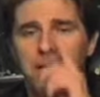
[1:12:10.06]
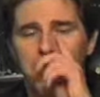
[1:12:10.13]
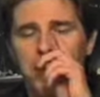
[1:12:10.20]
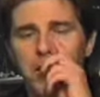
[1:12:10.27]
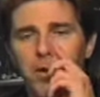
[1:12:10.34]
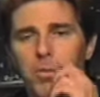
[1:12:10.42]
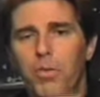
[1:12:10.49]

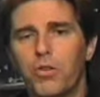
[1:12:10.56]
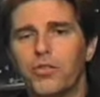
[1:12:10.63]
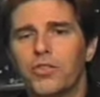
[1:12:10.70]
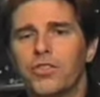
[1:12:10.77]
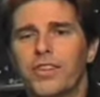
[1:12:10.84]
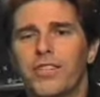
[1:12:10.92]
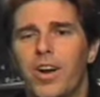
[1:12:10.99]
you know,
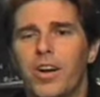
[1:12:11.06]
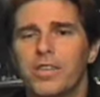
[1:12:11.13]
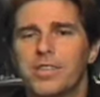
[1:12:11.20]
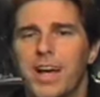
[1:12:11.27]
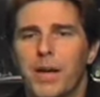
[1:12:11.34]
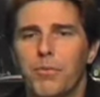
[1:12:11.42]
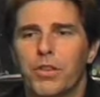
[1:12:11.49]
emotionals have a hard
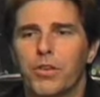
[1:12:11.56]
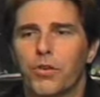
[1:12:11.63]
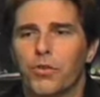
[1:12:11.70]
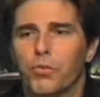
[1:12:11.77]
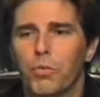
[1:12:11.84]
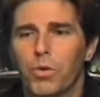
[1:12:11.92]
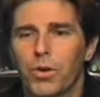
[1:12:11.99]
time with
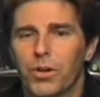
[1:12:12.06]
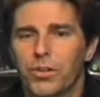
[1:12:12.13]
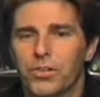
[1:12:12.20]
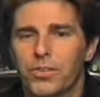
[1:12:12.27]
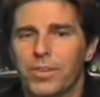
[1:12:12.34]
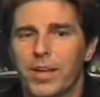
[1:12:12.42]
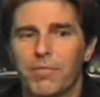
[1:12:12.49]
those
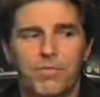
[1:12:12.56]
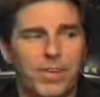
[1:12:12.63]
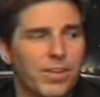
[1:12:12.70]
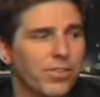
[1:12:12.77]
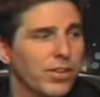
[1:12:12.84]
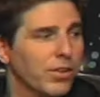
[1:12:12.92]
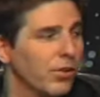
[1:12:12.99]
words that
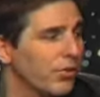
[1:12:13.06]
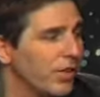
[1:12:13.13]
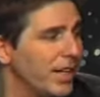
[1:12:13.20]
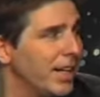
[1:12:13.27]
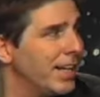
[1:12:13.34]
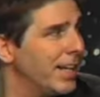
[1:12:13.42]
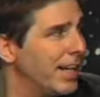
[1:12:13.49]
physicals
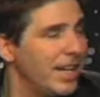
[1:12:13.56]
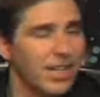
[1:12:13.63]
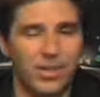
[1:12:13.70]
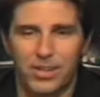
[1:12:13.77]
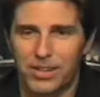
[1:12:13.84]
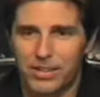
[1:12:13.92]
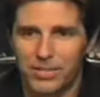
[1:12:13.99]
need to hear.